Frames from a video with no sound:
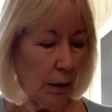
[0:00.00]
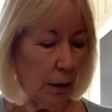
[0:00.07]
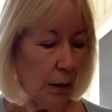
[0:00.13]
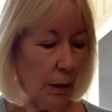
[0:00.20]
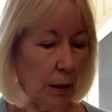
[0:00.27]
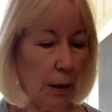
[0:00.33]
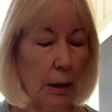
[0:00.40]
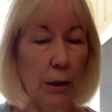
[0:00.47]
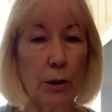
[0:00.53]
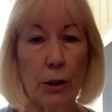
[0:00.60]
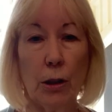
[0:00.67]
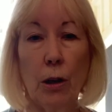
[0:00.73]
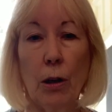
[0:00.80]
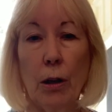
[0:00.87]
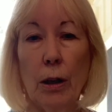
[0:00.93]
in a
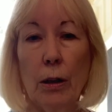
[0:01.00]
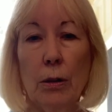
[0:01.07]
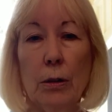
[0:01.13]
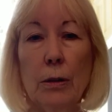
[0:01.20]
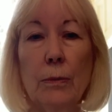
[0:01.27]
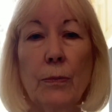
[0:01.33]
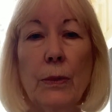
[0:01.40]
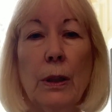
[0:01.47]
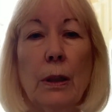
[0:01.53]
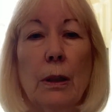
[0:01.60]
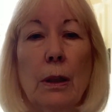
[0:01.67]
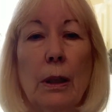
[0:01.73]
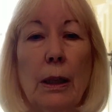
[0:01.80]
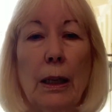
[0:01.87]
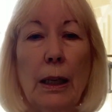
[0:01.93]
car,
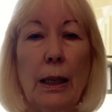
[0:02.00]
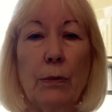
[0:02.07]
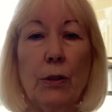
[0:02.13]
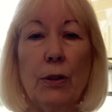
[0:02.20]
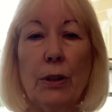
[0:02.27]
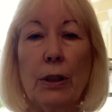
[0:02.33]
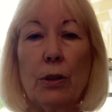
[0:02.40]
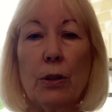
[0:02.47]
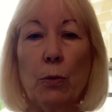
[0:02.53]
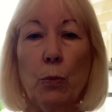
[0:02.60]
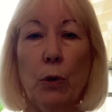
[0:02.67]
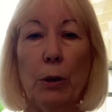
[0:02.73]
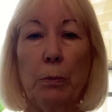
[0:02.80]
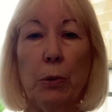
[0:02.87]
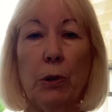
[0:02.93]
everything's in
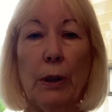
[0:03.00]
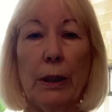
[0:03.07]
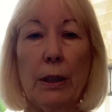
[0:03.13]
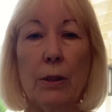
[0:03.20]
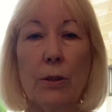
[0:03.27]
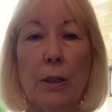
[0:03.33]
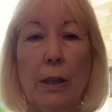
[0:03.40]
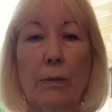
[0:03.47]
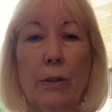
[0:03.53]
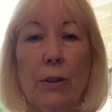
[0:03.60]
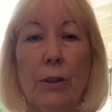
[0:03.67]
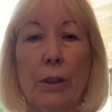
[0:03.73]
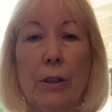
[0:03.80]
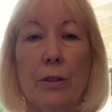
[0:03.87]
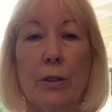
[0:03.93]
one place,
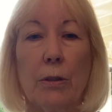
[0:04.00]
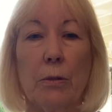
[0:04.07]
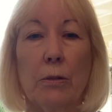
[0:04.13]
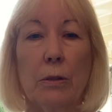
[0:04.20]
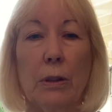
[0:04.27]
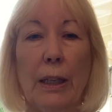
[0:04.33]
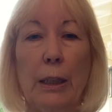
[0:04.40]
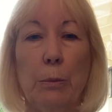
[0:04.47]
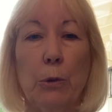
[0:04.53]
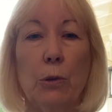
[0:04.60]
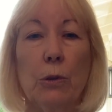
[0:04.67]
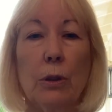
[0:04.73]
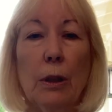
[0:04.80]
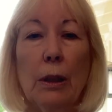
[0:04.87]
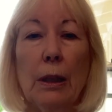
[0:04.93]
everything's labeled,
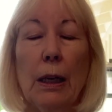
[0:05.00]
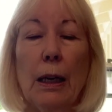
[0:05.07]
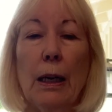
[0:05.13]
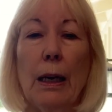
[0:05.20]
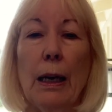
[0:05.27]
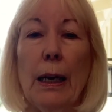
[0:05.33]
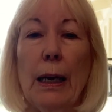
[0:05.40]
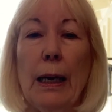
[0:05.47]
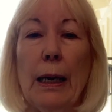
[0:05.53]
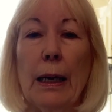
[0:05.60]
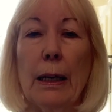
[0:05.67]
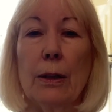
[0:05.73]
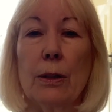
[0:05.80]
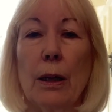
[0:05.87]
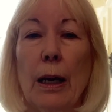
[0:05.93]

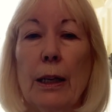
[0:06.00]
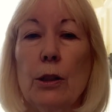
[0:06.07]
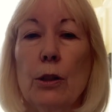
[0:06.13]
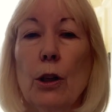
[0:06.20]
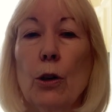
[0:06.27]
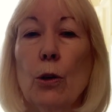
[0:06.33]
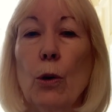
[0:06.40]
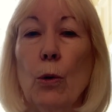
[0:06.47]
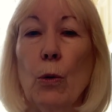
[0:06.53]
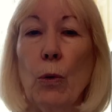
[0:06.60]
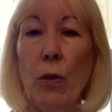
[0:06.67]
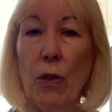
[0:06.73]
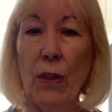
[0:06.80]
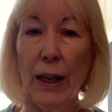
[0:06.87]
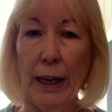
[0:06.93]
and I know
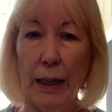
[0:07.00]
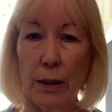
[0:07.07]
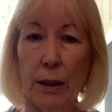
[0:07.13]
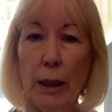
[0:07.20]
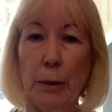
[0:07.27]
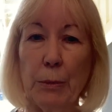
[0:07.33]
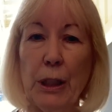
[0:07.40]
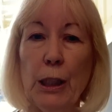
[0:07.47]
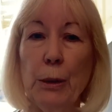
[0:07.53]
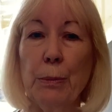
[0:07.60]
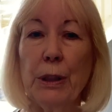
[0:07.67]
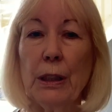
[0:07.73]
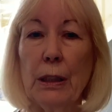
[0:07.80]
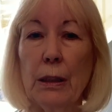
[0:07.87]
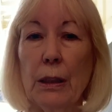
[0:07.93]
that I'm
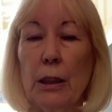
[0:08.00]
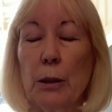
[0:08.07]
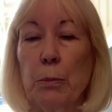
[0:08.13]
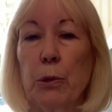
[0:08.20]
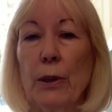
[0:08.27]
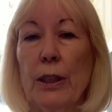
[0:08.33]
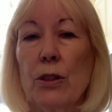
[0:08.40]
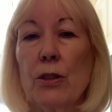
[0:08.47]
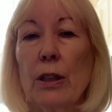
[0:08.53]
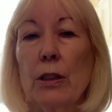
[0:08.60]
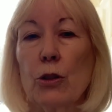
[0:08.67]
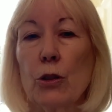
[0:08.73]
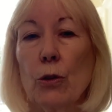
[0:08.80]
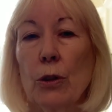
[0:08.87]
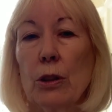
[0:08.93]
keeping it in a place that is
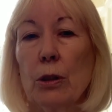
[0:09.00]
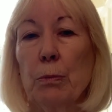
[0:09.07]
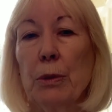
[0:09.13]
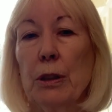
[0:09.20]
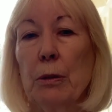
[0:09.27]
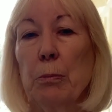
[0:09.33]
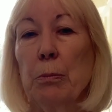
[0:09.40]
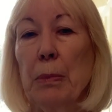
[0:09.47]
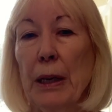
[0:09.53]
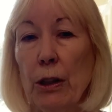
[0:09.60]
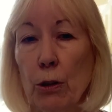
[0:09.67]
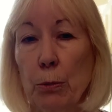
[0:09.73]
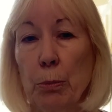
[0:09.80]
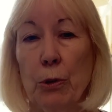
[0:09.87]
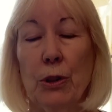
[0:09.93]
going to be
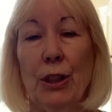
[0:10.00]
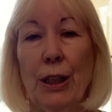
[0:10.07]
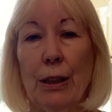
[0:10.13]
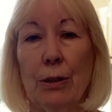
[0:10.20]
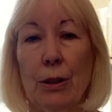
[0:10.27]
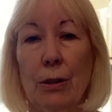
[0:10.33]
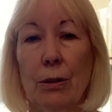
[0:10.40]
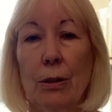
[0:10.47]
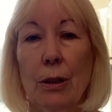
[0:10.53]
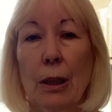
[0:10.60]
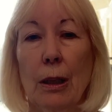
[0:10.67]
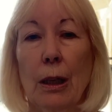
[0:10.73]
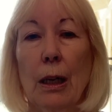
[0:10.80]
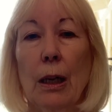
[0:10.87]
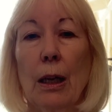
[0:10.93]
better protected
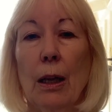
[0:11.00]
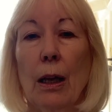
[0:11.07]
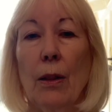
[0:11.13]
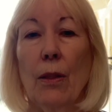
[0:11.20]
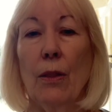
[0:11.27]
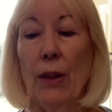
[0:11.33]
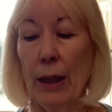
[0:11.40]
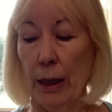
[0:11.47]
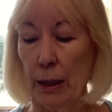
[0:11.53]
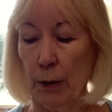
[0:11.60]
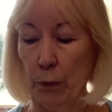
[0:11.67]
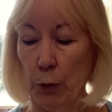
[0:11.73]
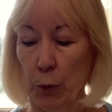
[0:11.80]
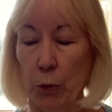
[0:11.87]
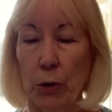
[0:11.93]
than if
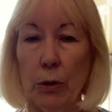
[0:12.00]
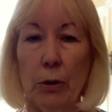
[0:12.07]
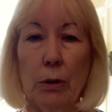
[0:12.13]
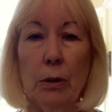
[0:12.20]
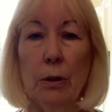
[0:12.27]
it were